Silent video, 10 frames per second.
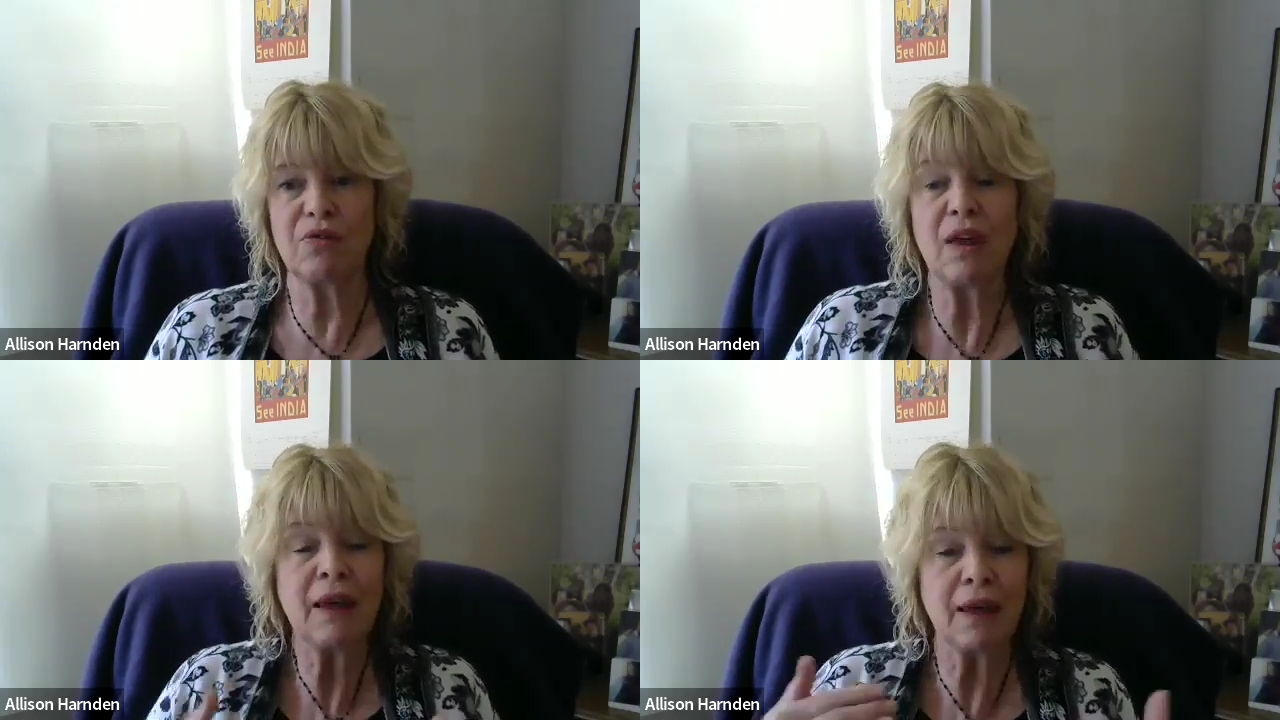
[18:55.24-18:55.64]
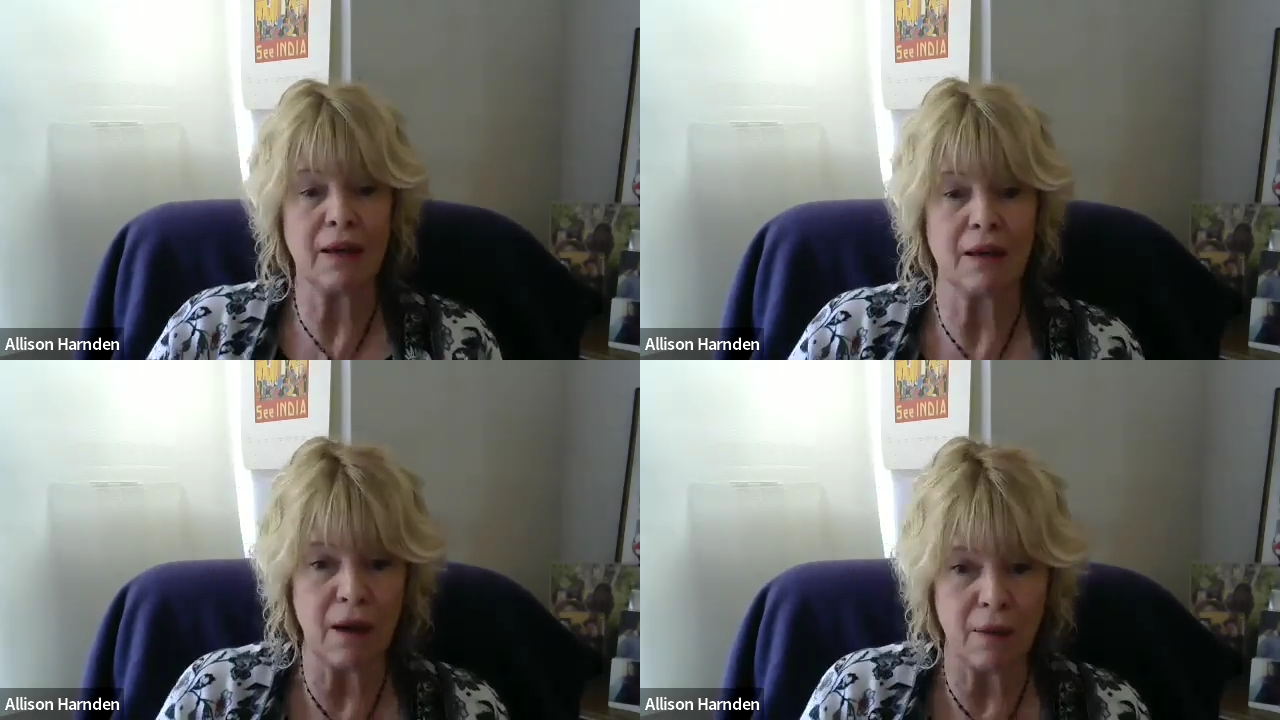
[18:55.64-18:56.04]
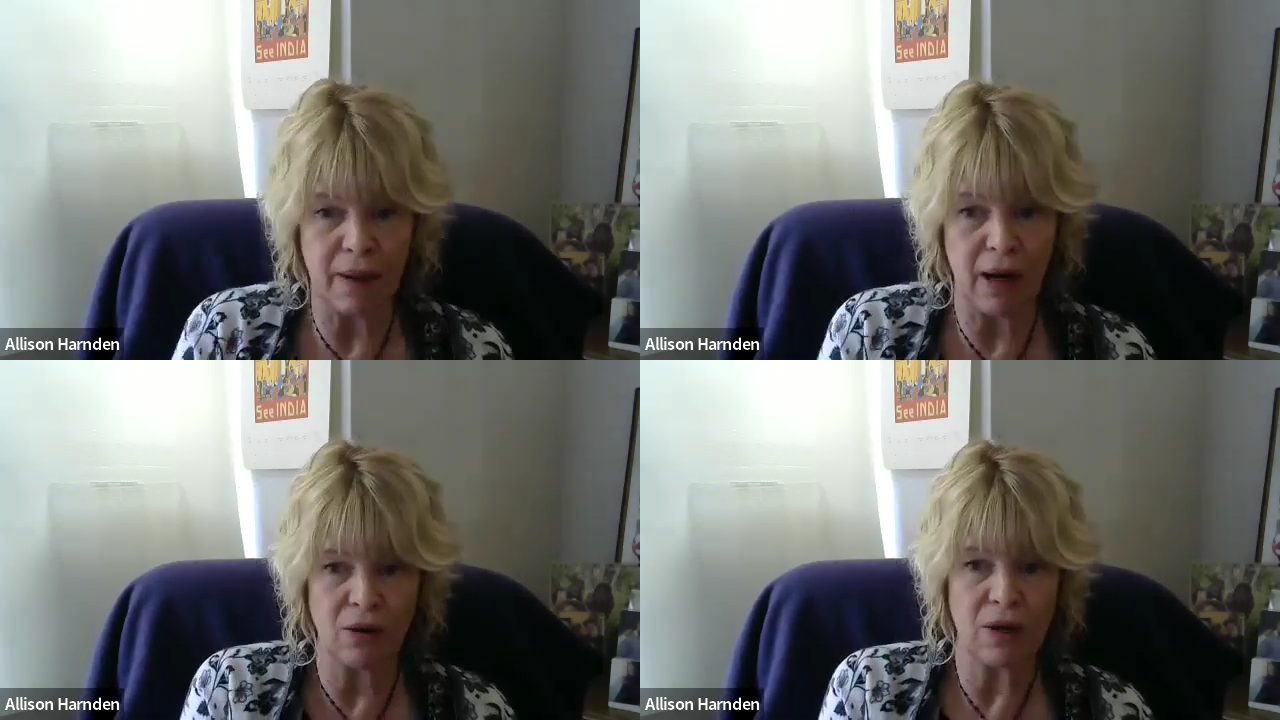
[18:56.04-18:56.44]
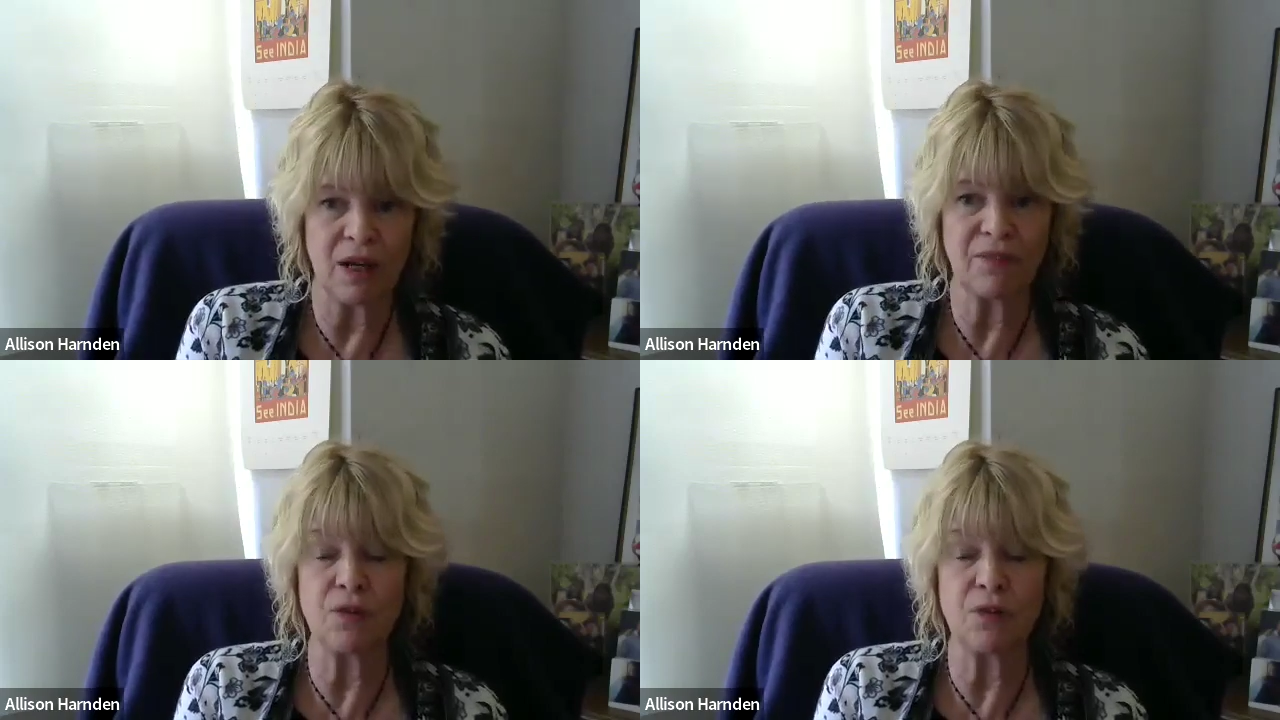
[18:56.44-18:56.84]
thinking about,
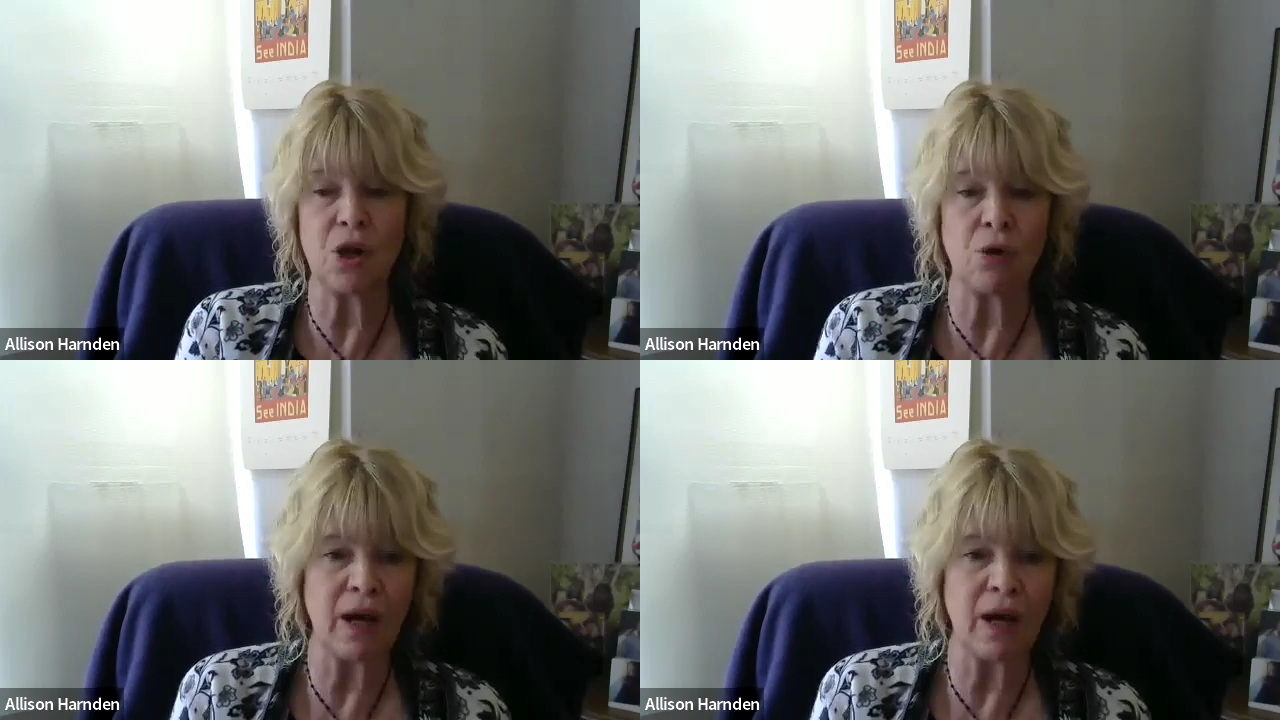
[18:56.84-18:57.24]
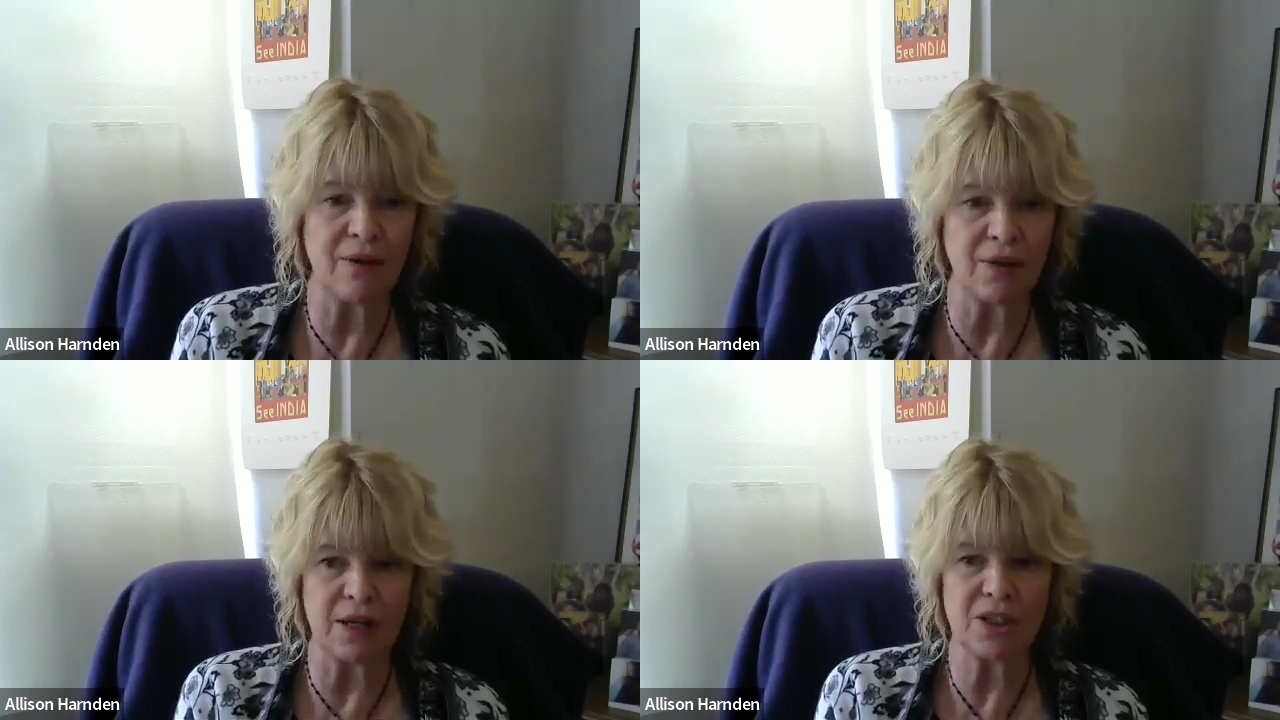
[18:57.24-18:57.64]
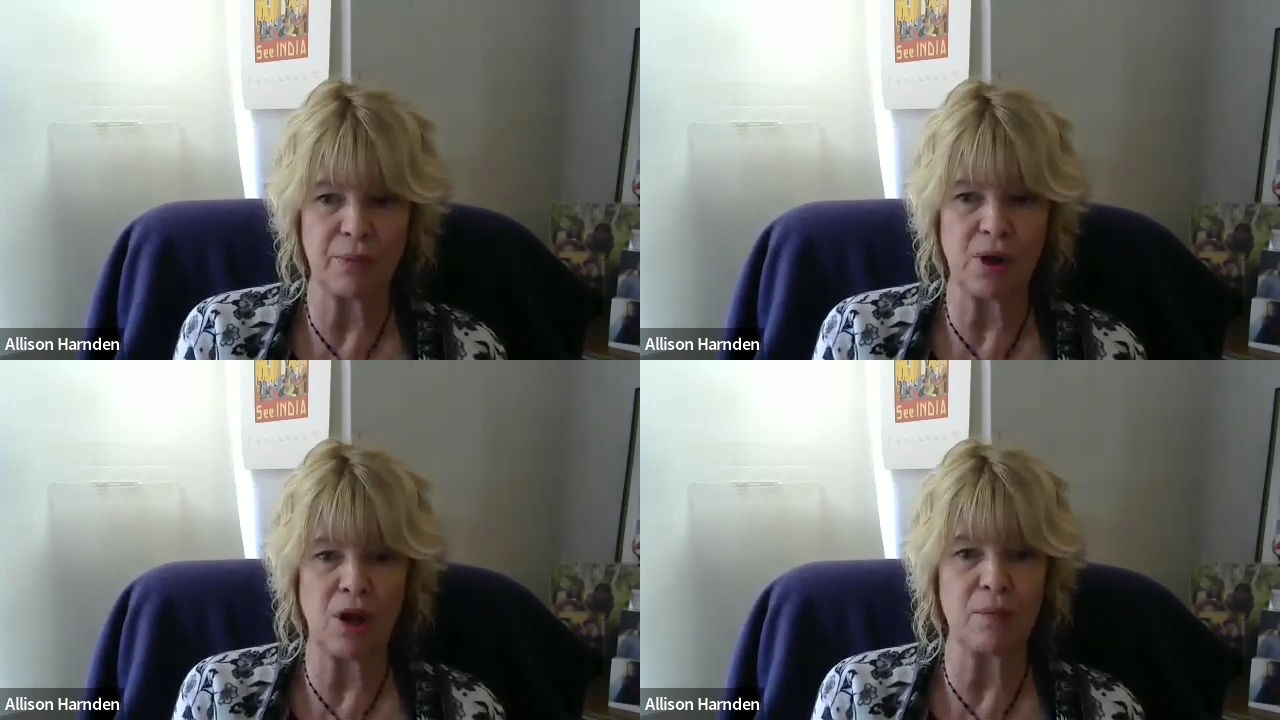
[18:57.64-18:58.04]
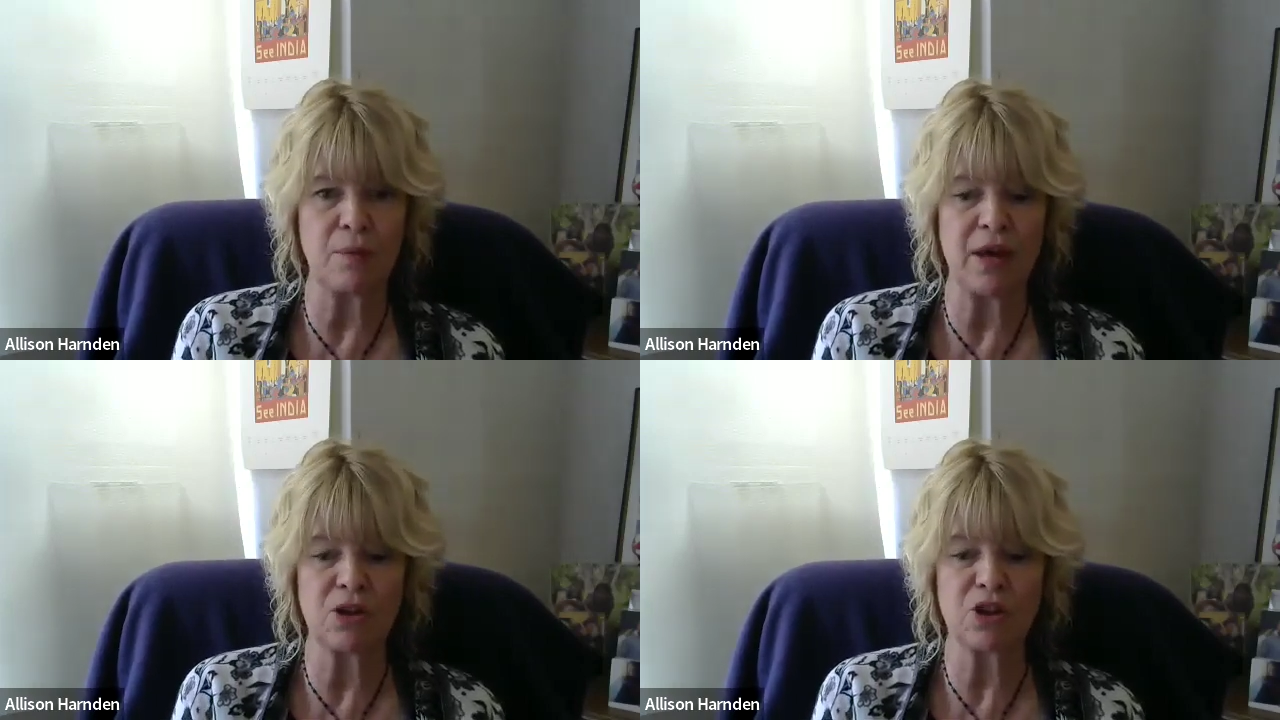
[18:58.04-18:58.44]
if you don't have a nighttime
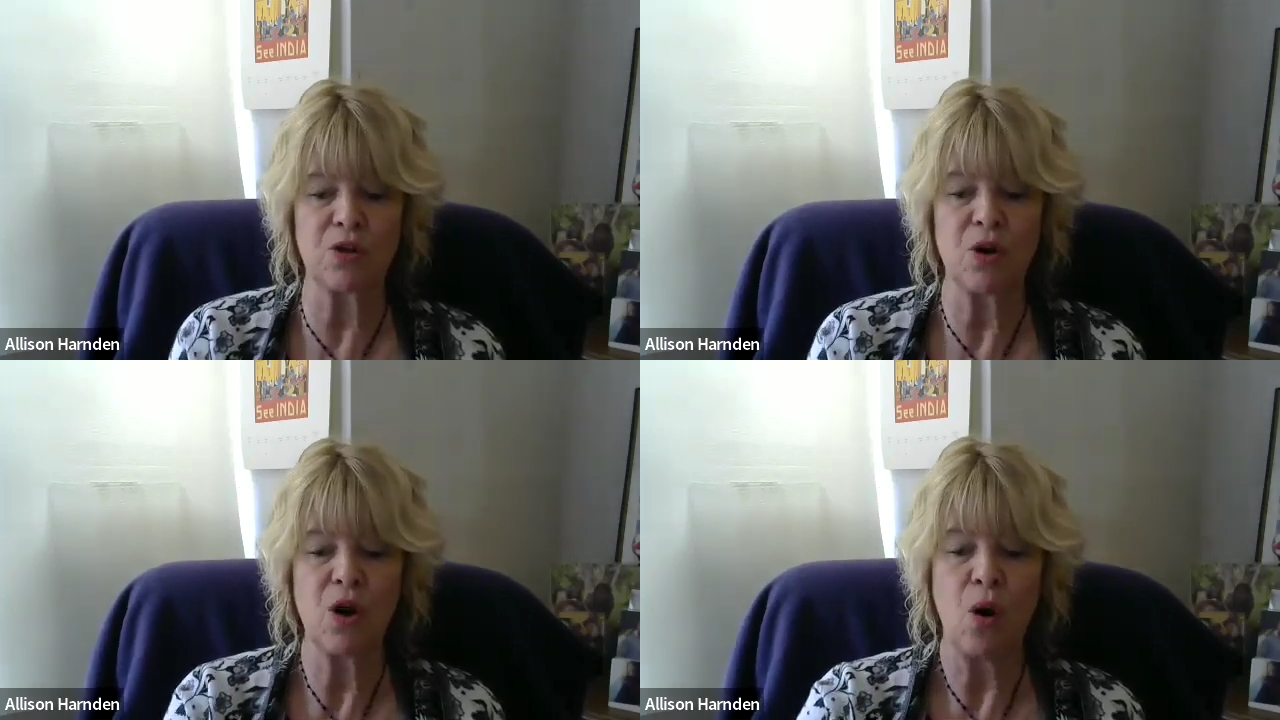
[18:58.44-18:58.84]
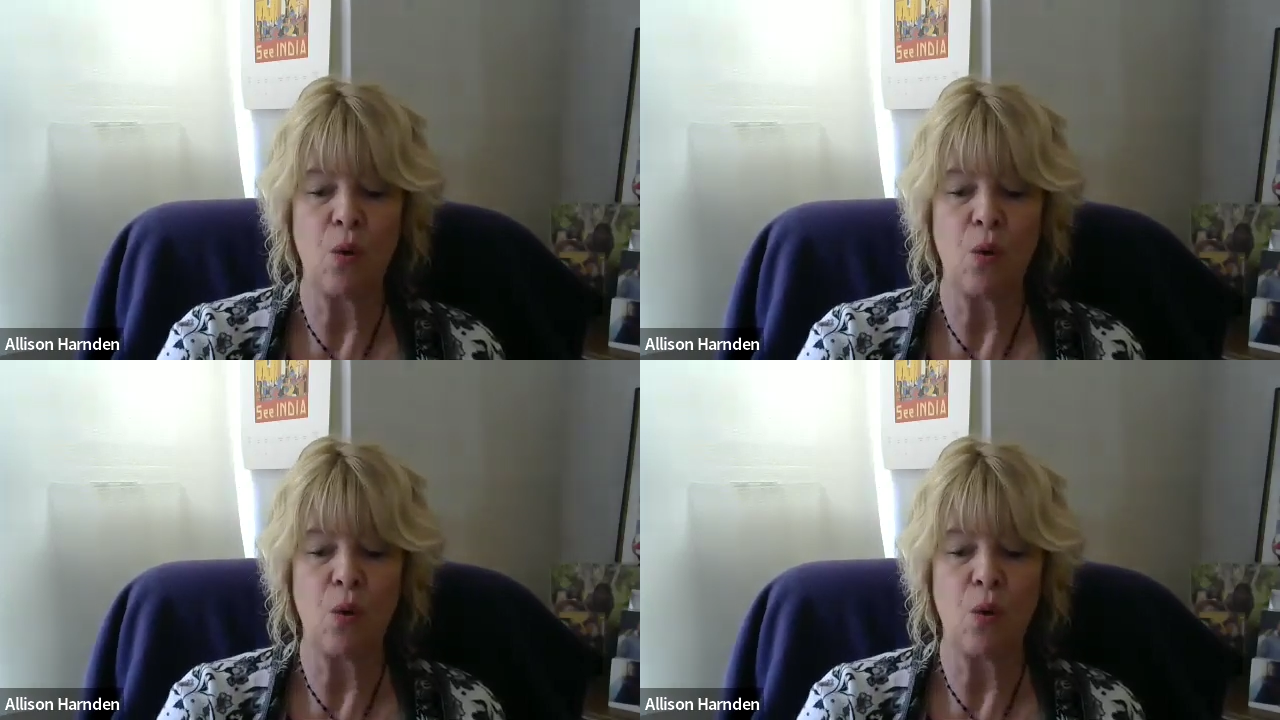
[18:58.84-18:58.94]
economy manager,